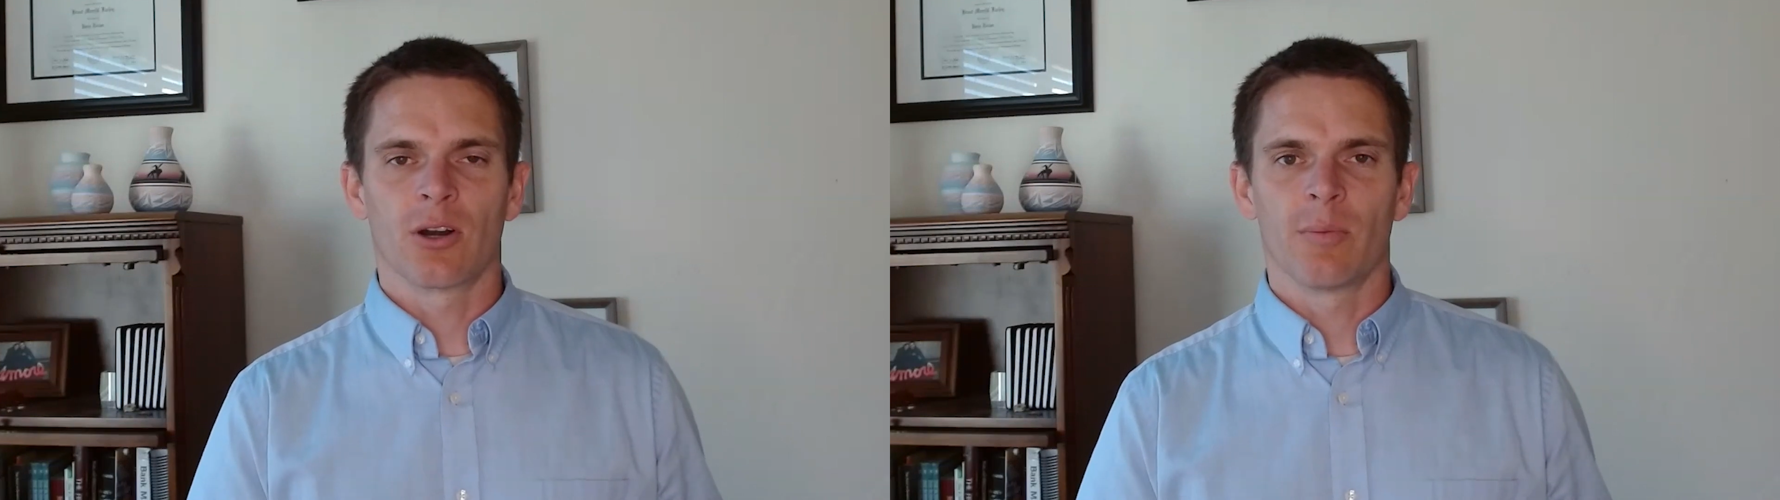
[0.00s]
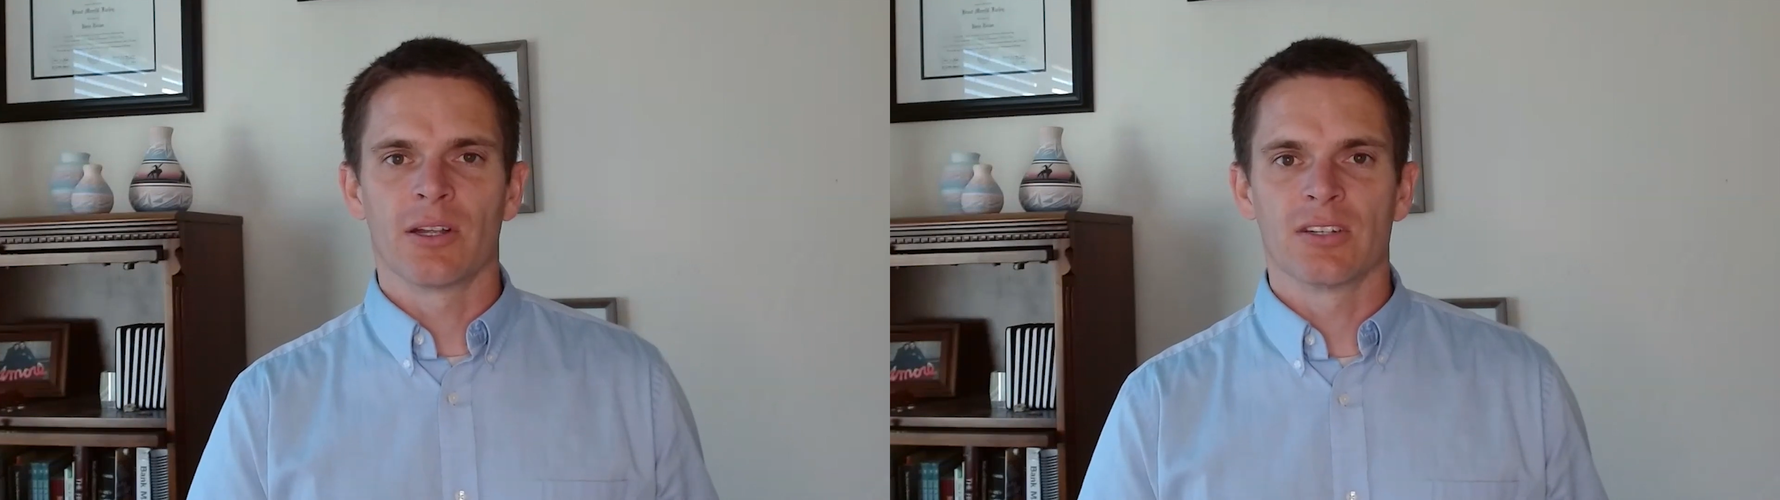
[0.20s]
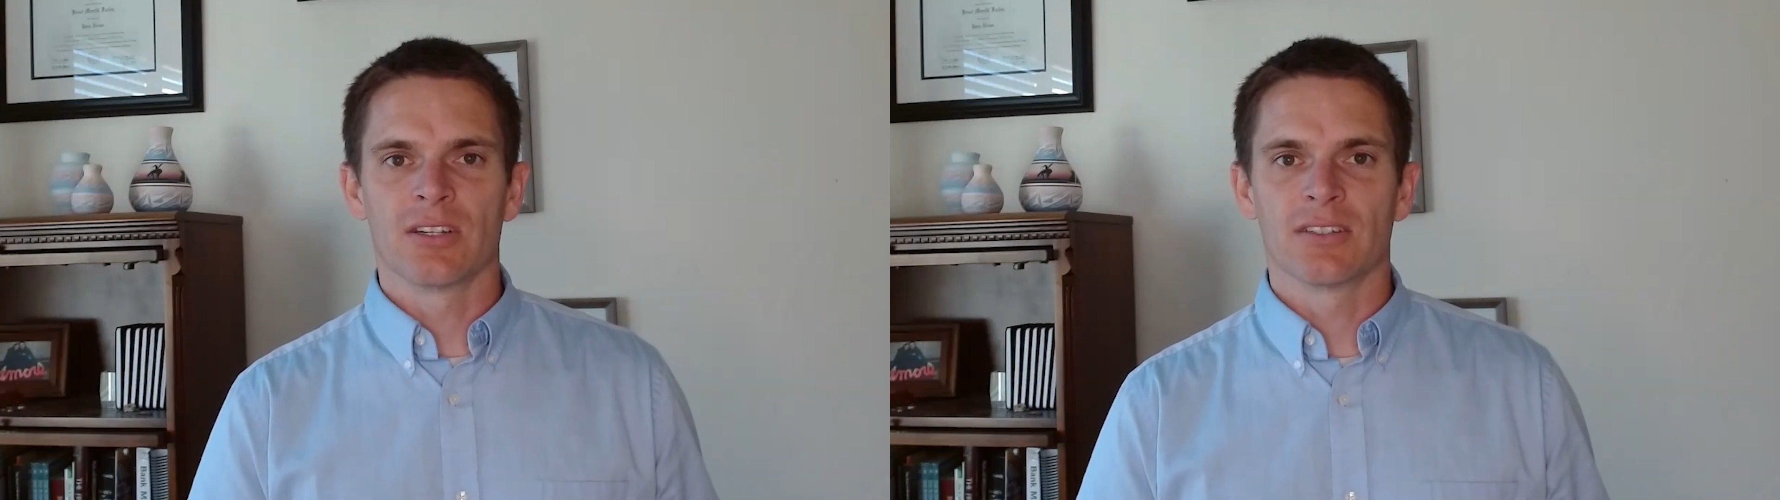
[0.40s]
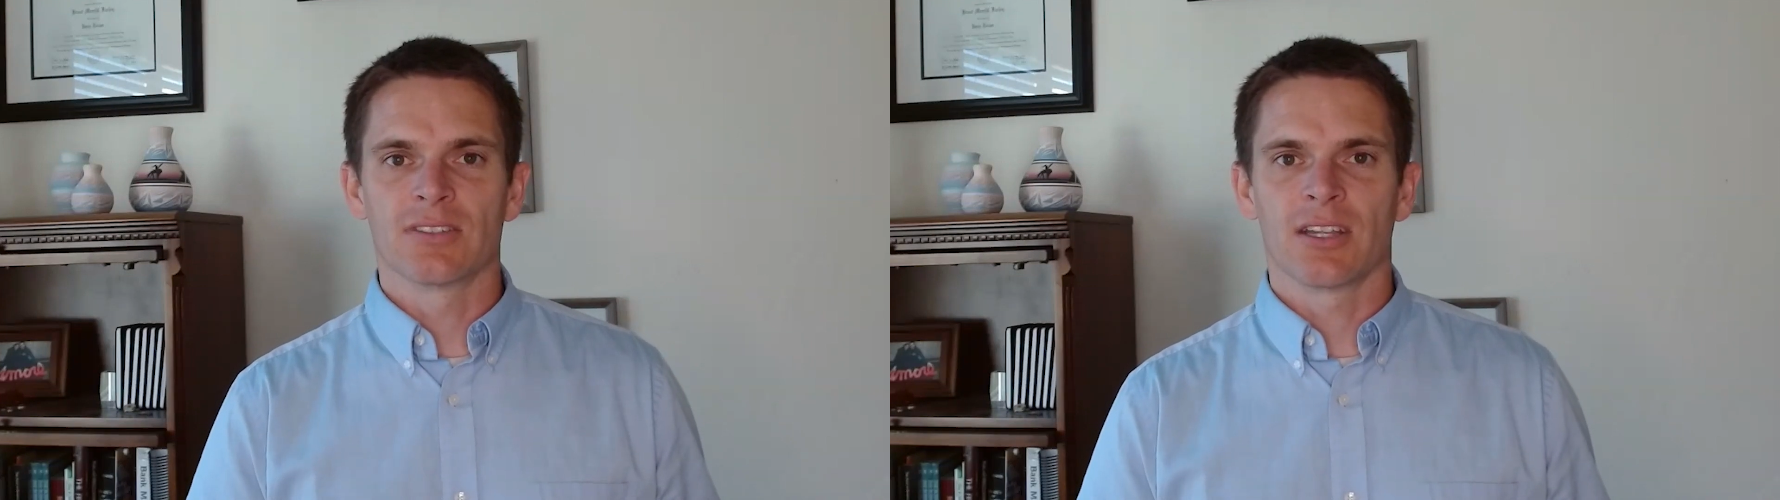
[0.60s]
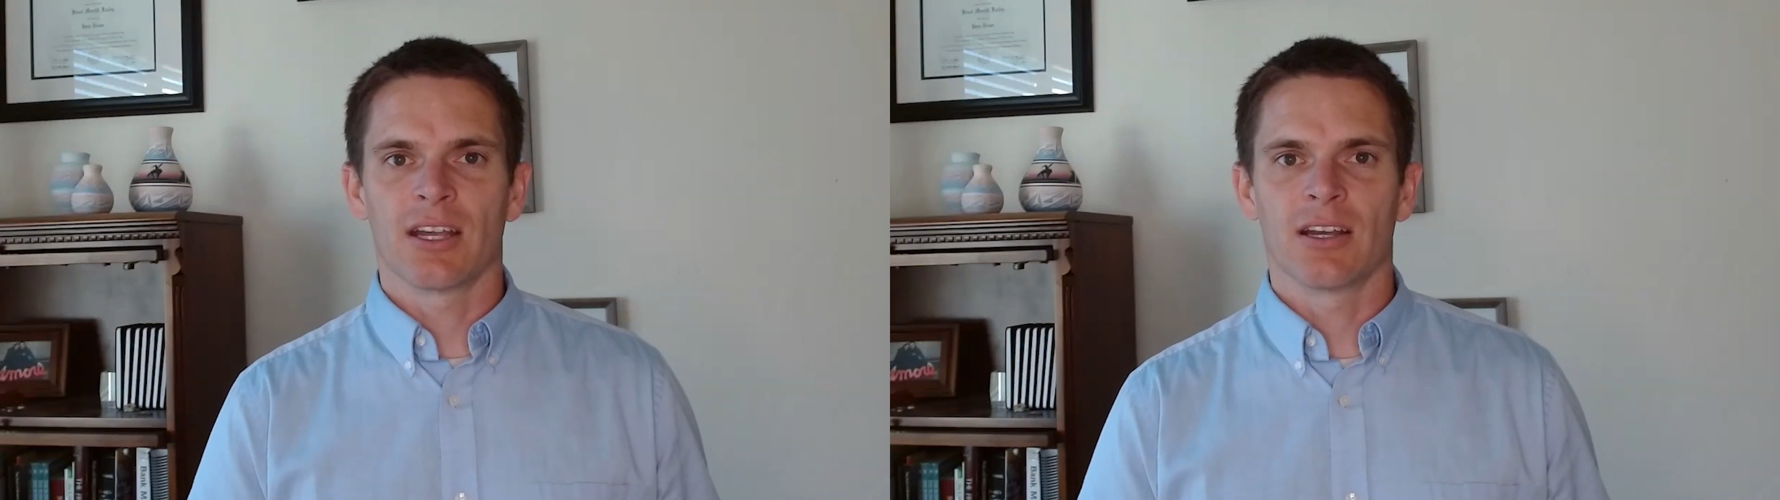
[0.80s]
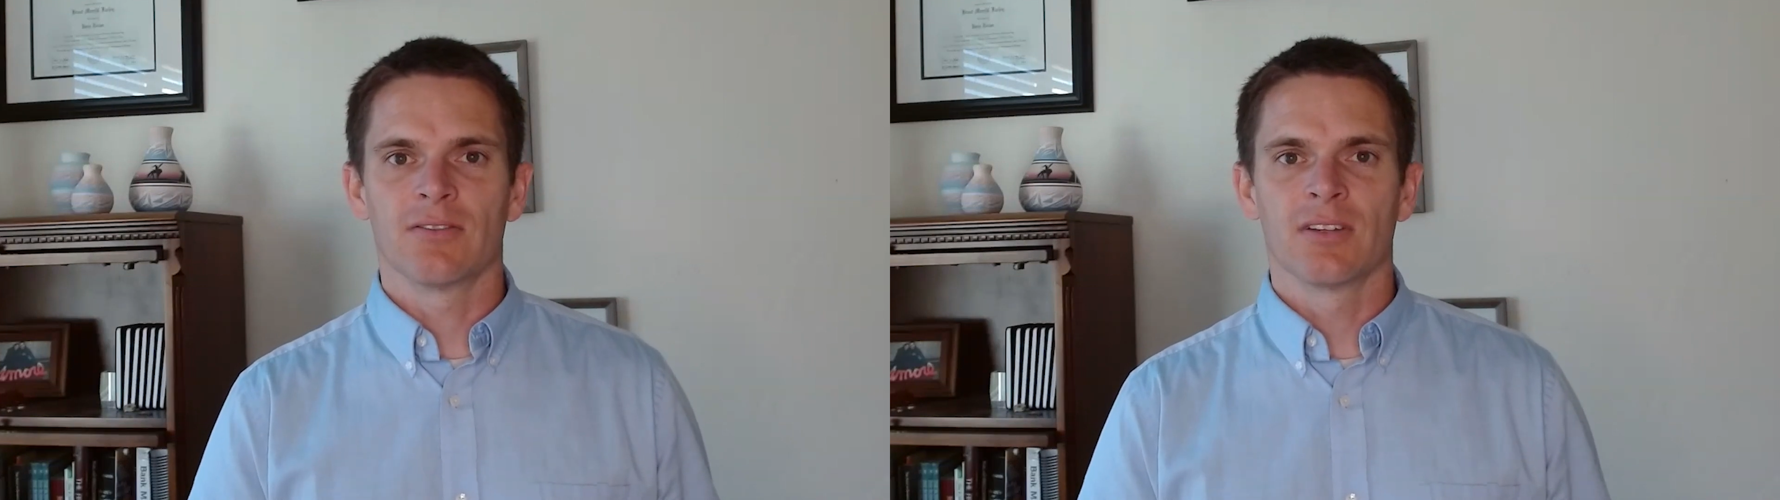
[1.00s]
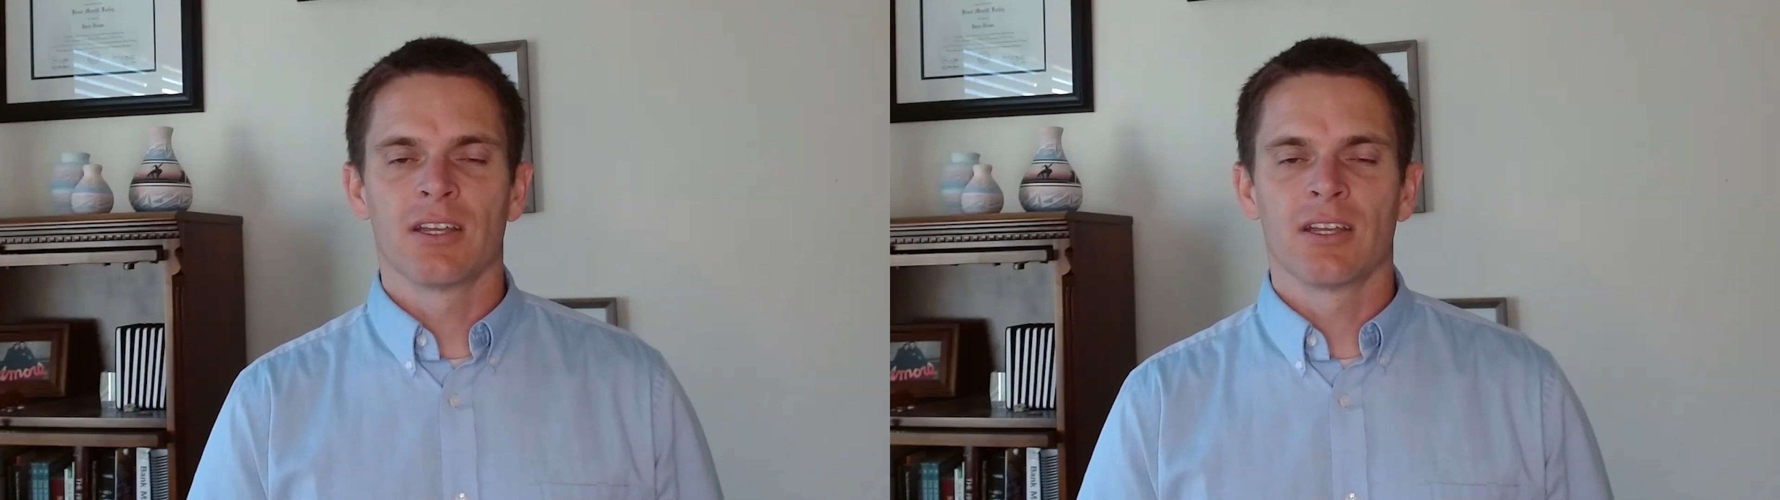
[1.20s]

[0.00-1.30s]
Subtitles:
how much it doesn't have.